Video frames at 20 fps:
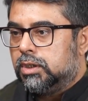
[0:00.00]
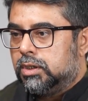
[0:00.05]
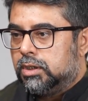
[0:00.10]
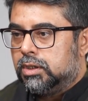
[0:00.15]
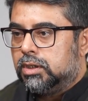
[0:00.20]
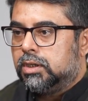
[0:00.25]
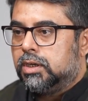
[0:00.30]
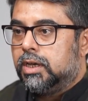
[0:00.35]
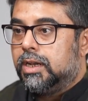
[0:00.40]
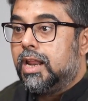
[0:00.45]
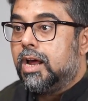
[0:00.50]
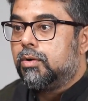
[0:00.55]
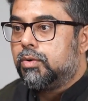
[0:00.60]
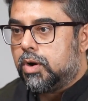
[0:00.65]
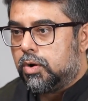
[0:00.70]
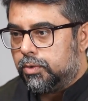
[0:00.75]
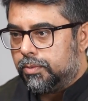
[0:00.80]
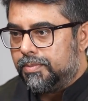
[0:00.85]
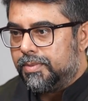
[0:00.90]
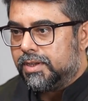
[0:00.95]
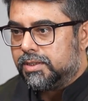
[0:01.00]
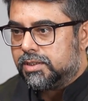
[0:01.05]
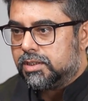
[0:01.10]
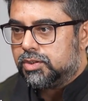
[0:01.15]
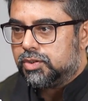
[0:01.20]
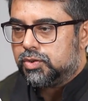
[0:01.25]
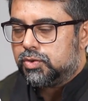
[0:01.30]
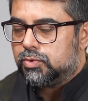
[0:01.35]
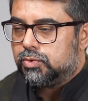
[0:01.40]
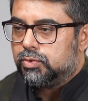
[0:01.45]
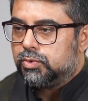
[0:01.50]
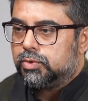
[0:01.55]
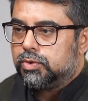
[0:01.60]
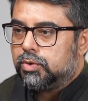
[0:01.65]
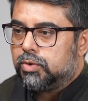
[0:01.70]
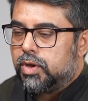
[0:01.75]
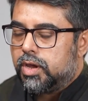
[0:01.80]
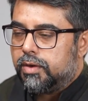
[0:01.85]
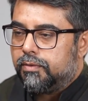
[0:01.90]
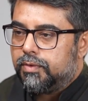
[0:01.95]
a loud out message to,
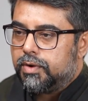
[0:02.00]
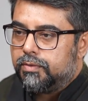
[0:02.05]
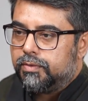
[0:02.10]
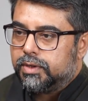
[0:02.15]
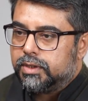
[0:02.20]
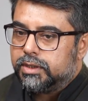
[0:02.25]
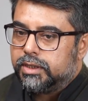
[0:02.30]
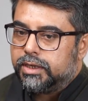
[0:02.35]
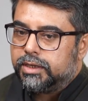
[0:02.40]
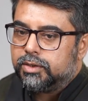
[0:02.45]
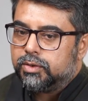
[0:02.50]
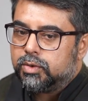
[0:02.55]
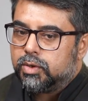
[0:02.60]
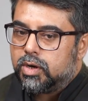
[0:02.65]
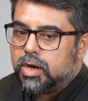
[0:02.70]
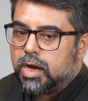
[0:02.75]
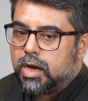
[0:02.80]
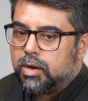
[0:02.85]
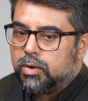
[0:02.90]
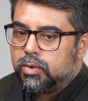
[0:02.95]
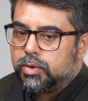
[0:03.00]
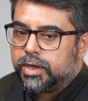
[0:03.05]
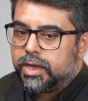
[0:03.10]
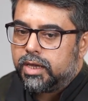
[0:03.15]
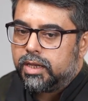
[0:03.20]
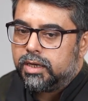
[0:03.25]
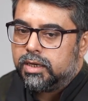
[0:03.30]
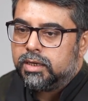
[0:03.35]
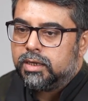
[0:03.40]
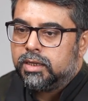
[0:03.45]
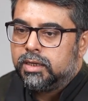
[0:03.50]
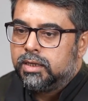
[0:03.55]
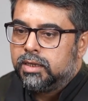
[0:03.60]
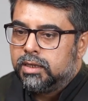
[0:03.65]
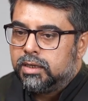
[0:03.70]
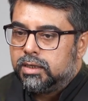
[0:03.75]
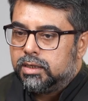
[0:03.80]
everyone that, how can